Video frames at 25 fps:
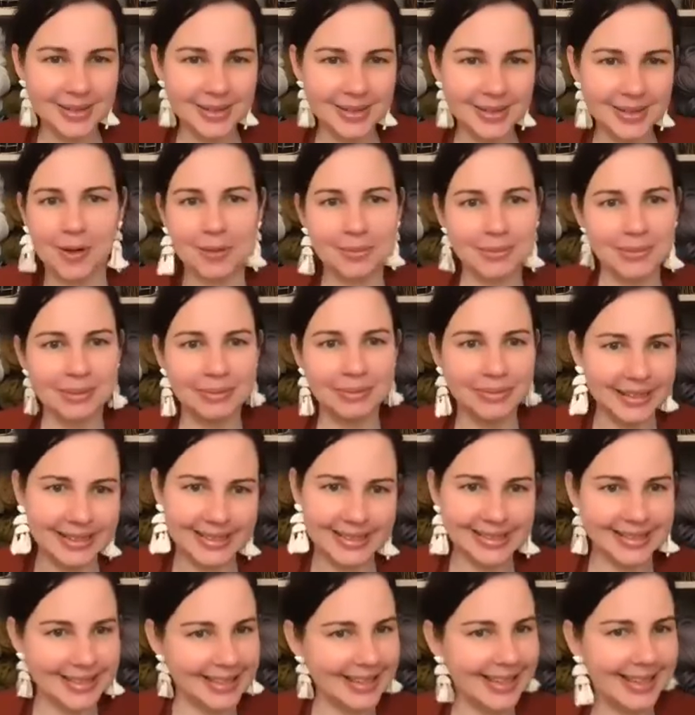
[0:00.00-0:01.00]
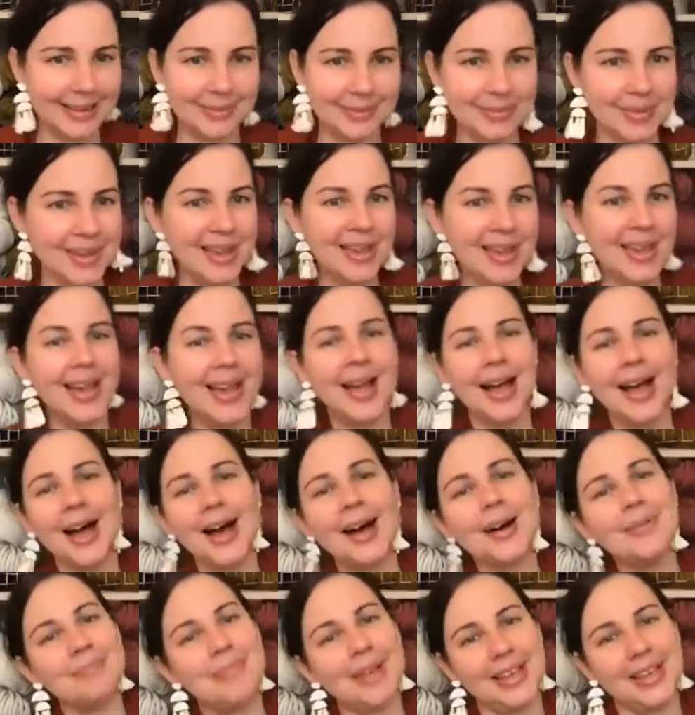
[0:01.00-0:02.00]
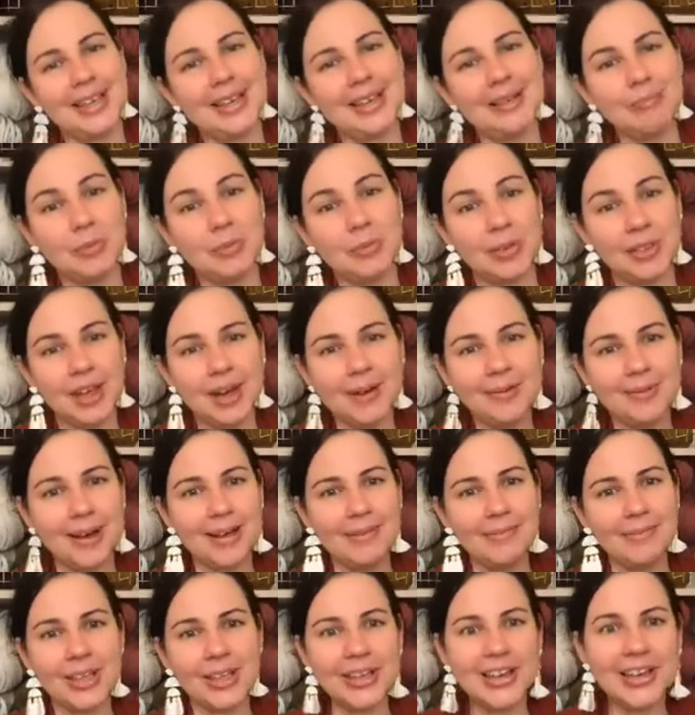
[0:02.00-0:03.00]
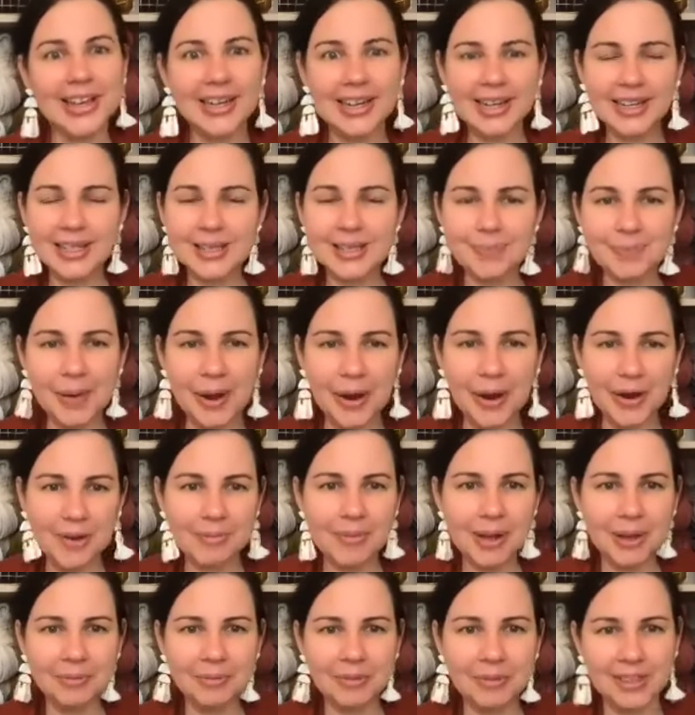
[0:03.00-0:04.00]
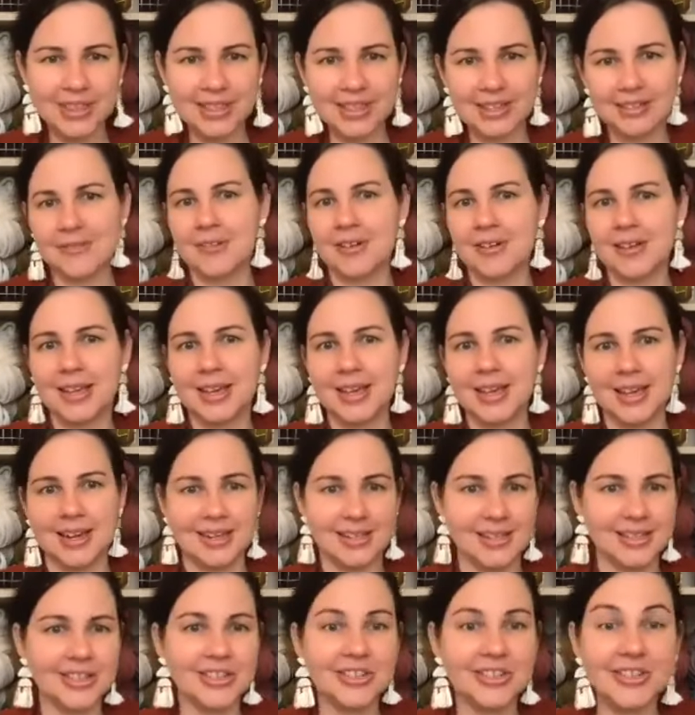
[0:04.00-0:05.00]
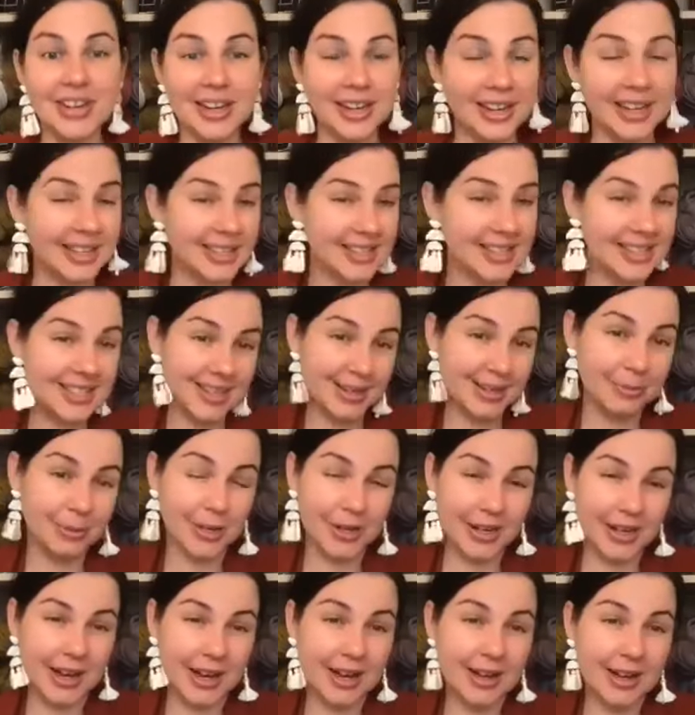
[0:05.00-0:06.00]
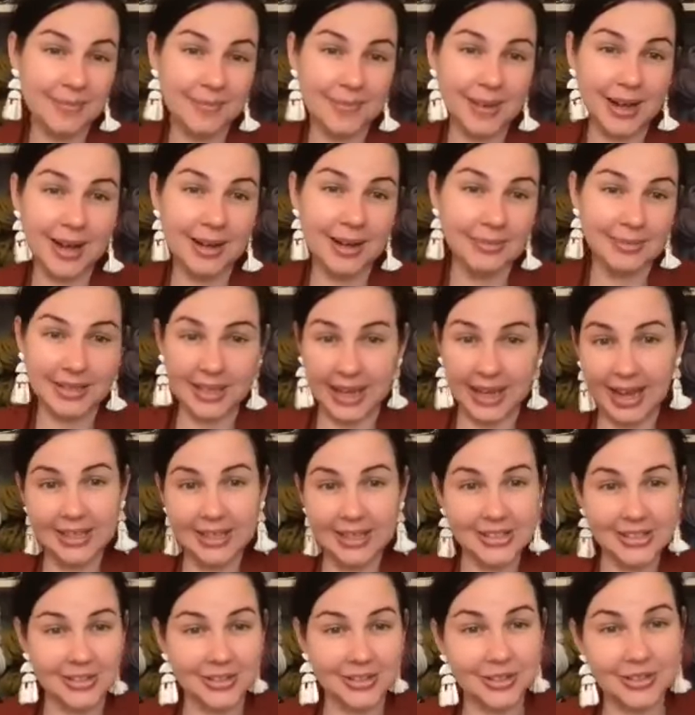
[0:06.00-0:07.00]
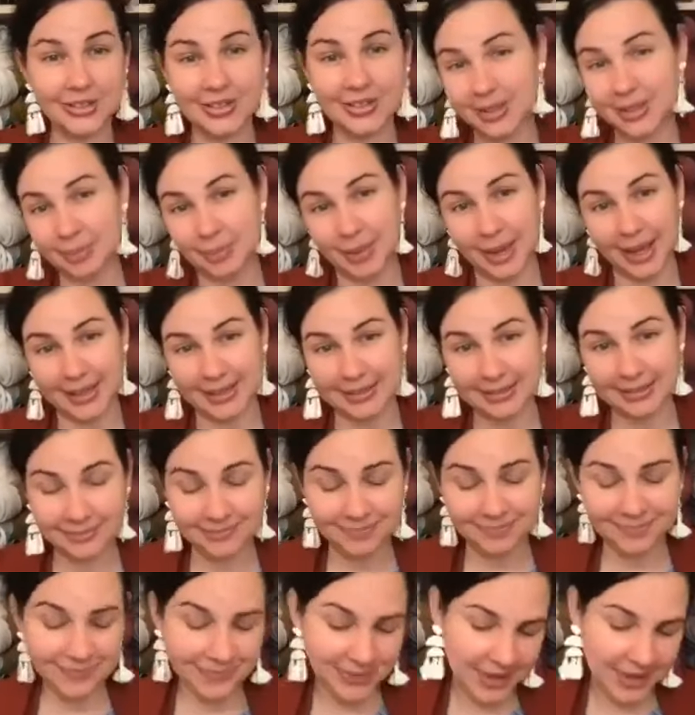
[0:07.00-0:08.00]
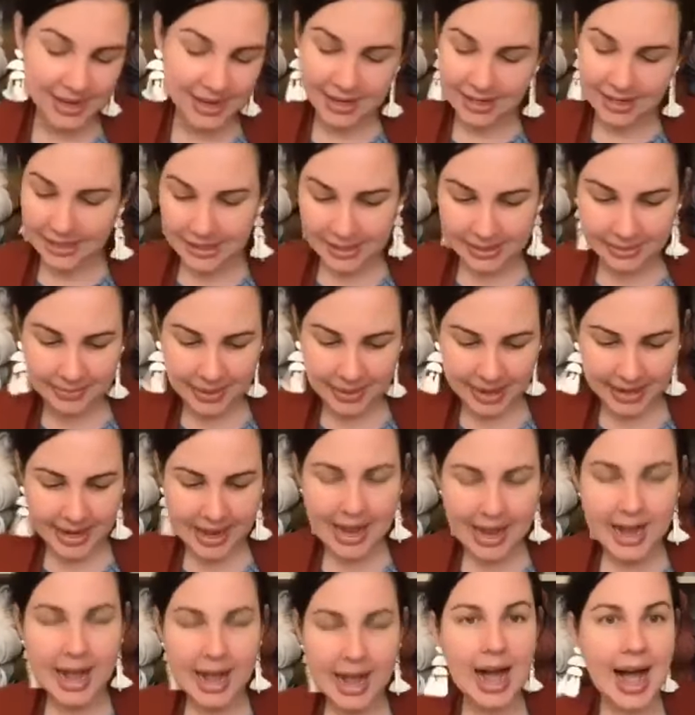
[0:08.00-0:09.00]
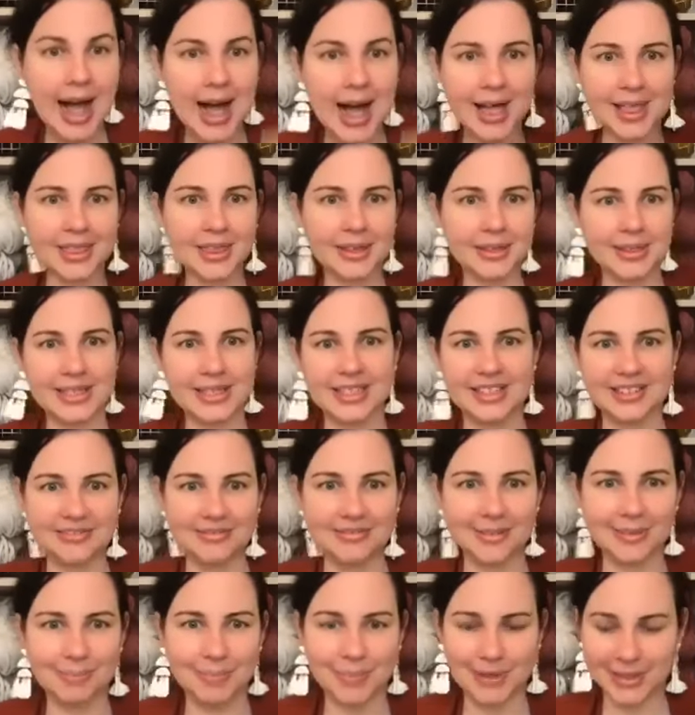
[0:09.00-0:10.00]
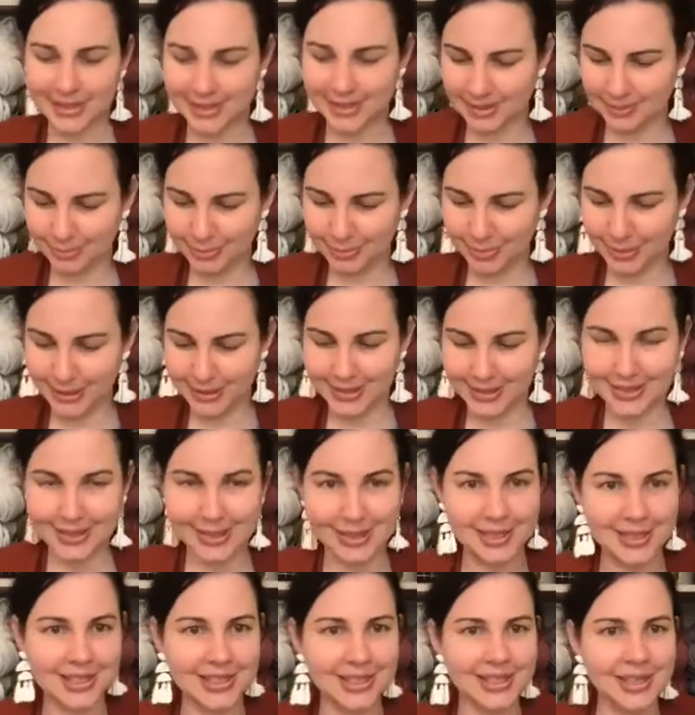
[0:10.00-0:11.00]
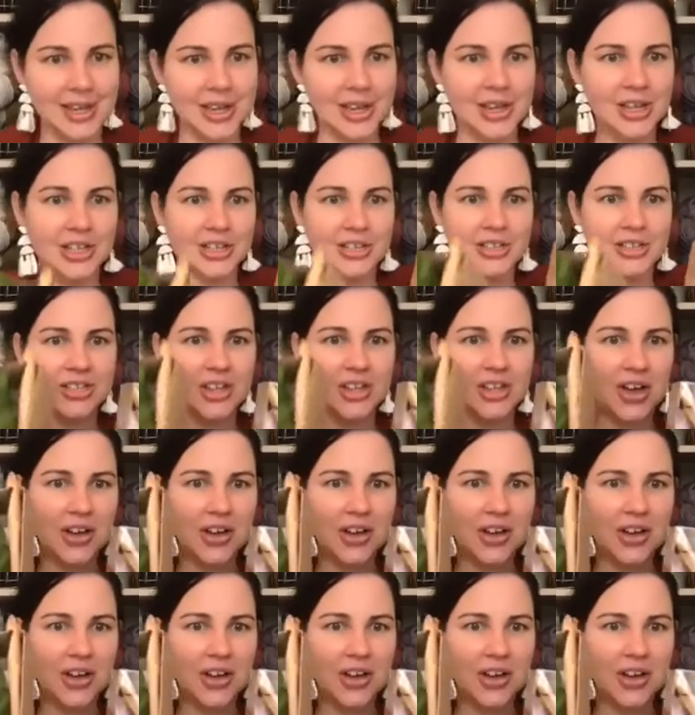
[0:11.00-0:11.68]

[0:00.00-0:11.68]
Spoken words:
Homelea Bliss and keep making more that way, but you can experiment with different yarn and string and see what comes out. So use the pattern to make other different bits and pieces. So